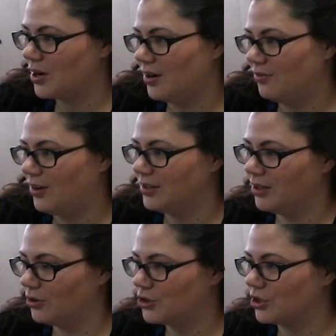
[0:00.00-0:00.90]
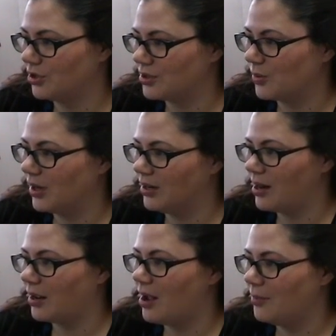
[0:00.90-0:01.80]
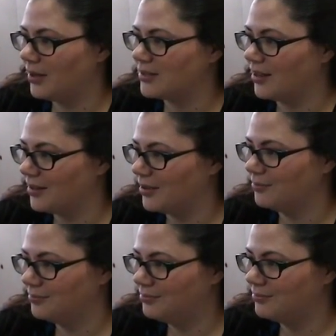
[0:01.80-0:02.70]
are kind of fun little shirts. We get a lot of comments on them.